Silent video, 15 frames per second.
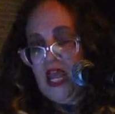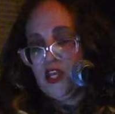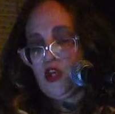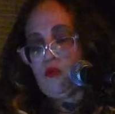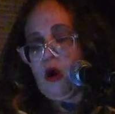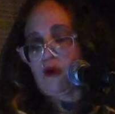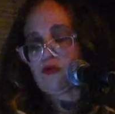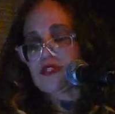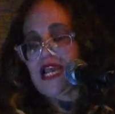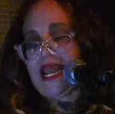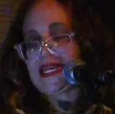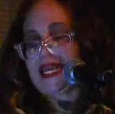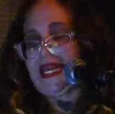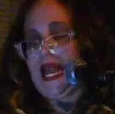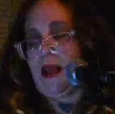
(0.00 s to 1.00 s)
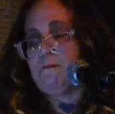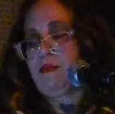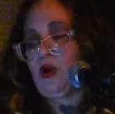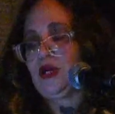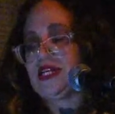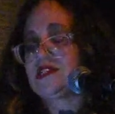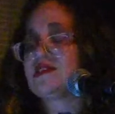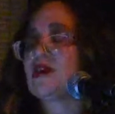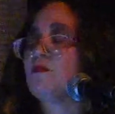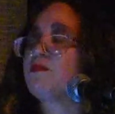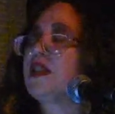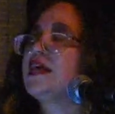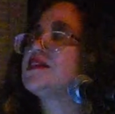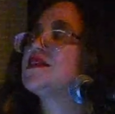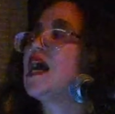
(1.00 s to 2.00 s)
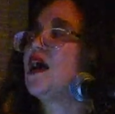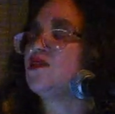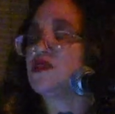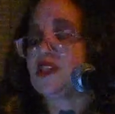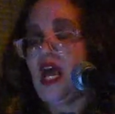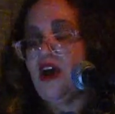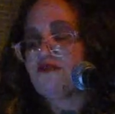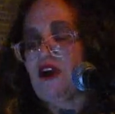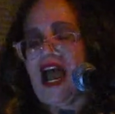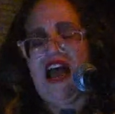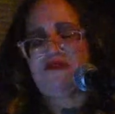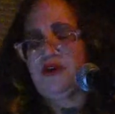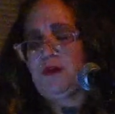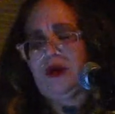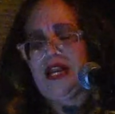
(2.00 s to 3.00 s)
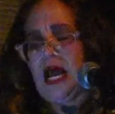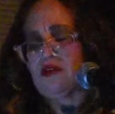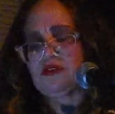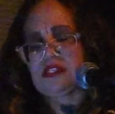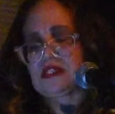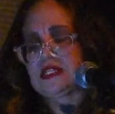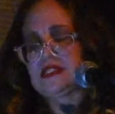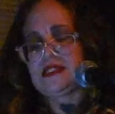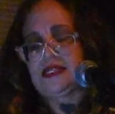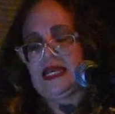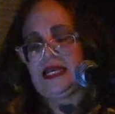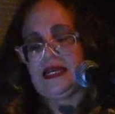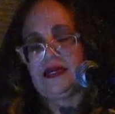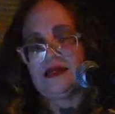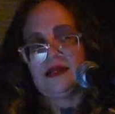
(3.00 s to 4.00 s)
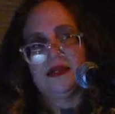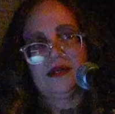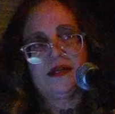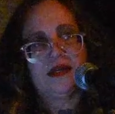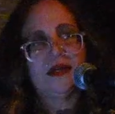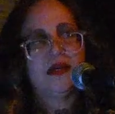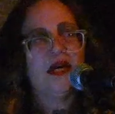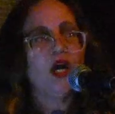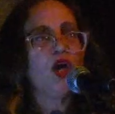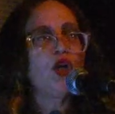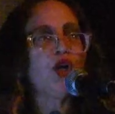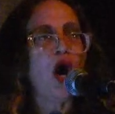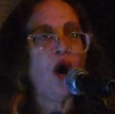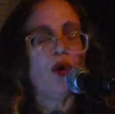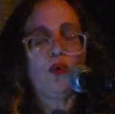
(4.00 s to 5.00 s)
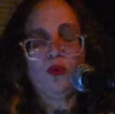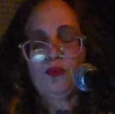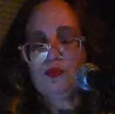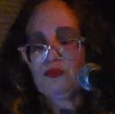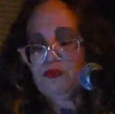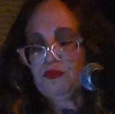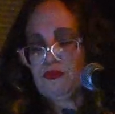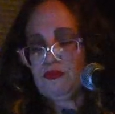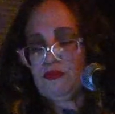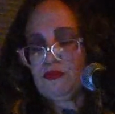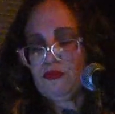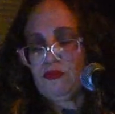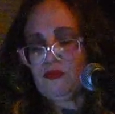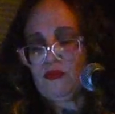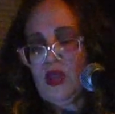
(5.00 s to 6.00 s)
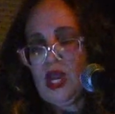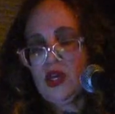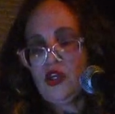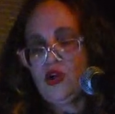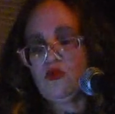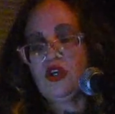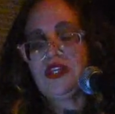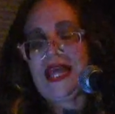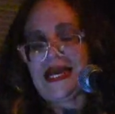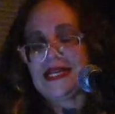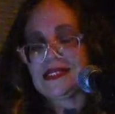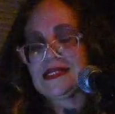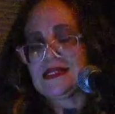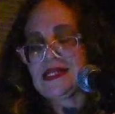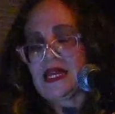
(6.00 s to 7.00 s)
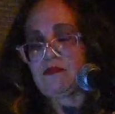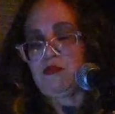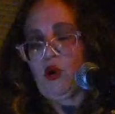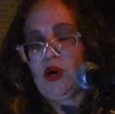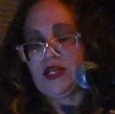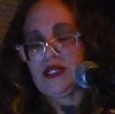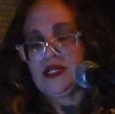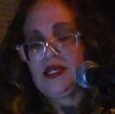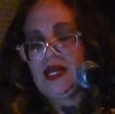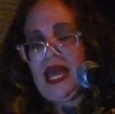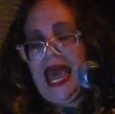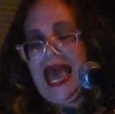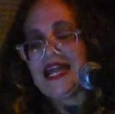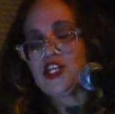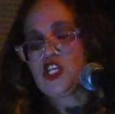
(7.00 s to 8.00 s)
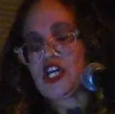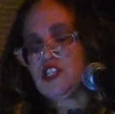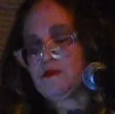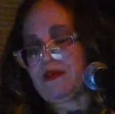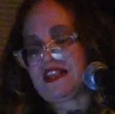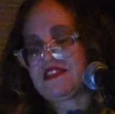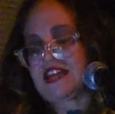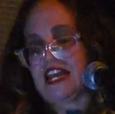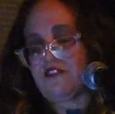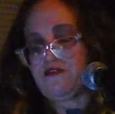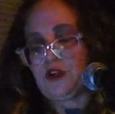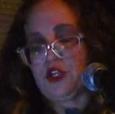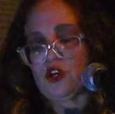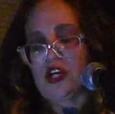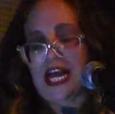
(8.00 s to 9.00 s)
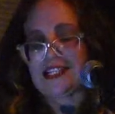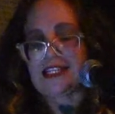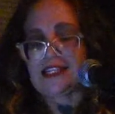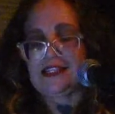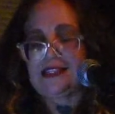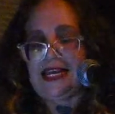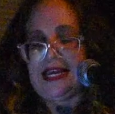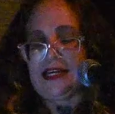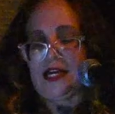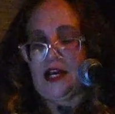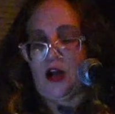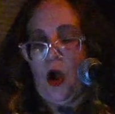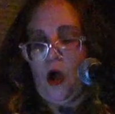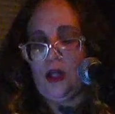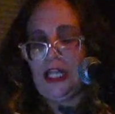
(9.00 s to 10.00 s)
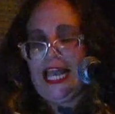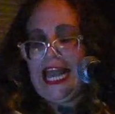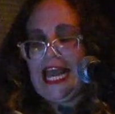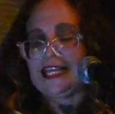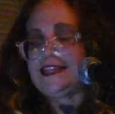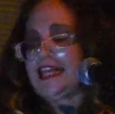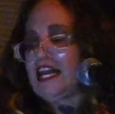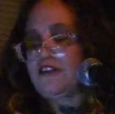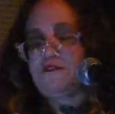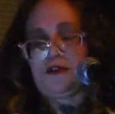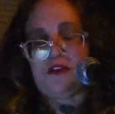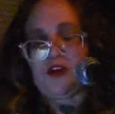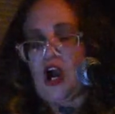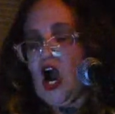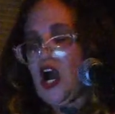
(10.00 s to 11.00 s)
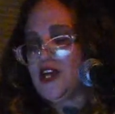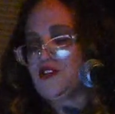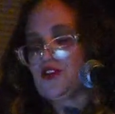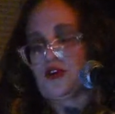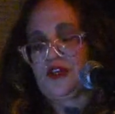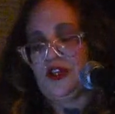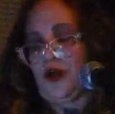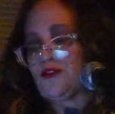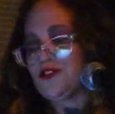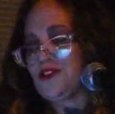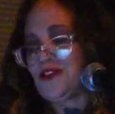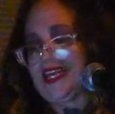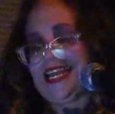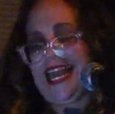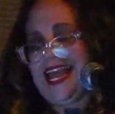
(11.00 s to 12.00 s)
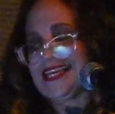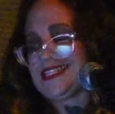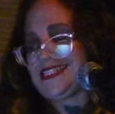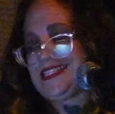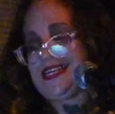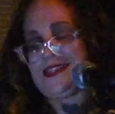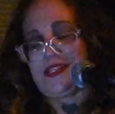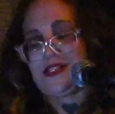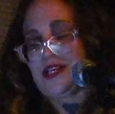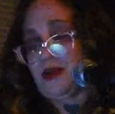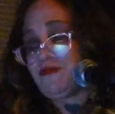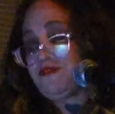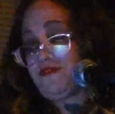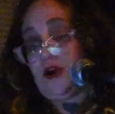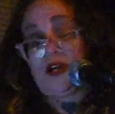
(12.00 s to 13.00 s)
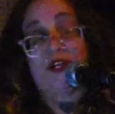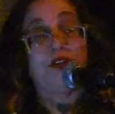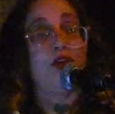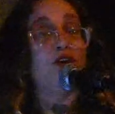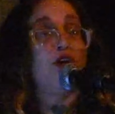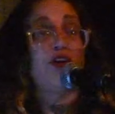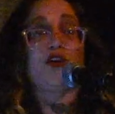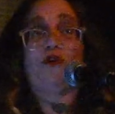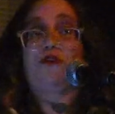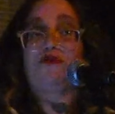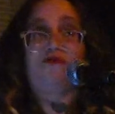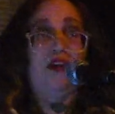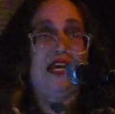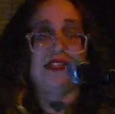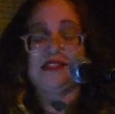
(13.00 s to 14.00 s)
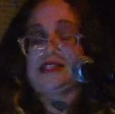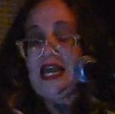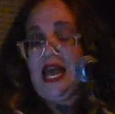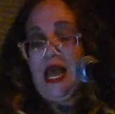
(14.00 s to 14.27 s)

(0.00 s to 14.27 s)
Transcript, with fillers: You won't take it and put it someplace else for everyone else to see. No. You will let it stay put and just be thankful you got to see it at all and thankful their eyes are closed so they can't see the dumb fucking look on your face